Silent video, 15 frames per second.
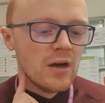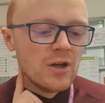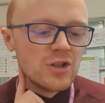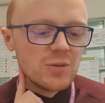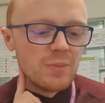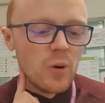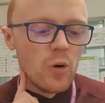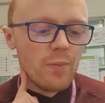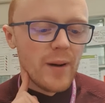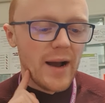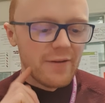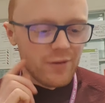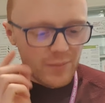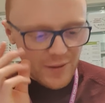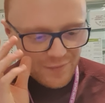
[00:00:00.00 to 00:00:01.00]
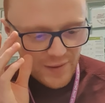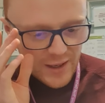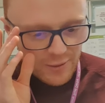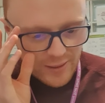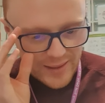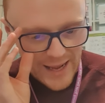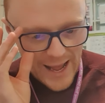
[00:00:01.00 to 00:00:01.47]
She pulled back from the
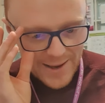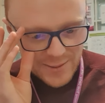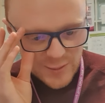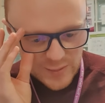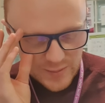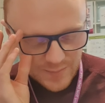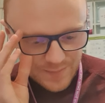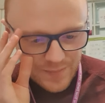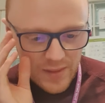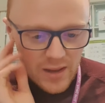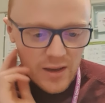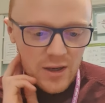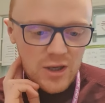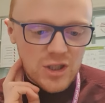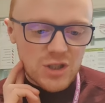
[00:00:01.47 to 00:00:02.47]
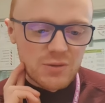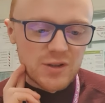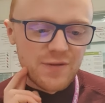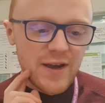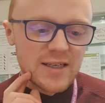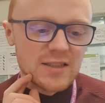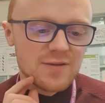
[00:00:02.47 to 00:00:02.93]
figure and gasped. She was
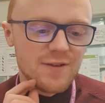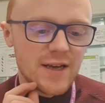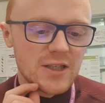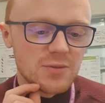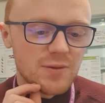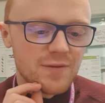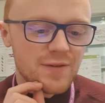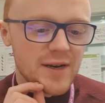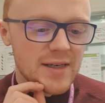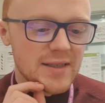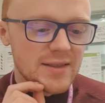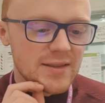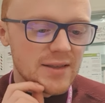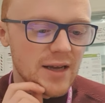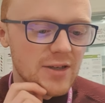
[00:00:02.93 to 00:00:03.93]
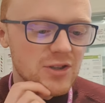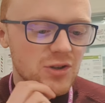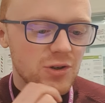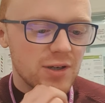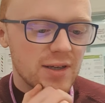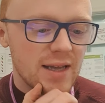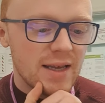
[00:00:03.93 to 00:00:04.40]
face to face with Flint, and
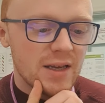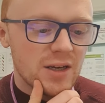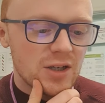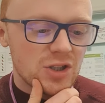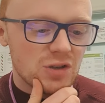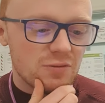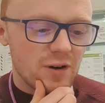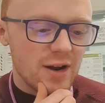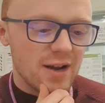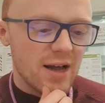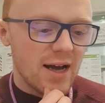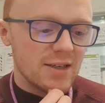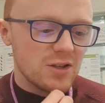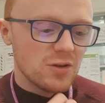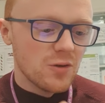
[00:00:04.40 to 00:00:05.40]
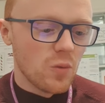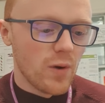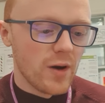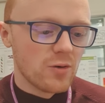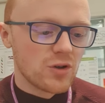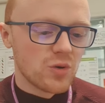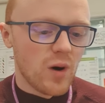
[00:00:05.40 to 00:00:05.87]
suddenly she realised who the
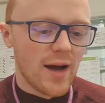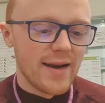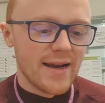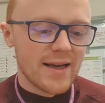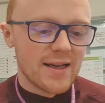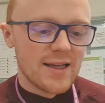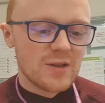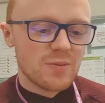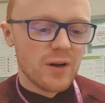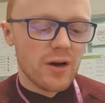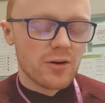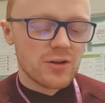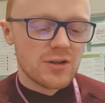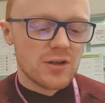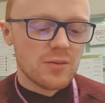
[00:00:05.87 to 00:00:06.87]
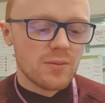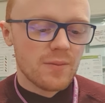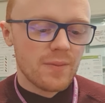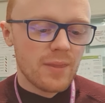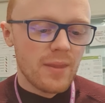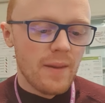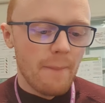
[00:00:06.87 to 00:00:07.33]
wheeled twine necklace belonged to.
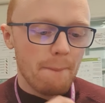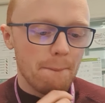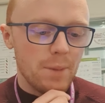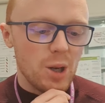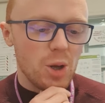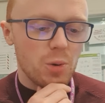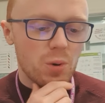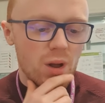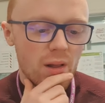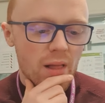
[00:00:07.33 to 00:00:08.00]
Blue.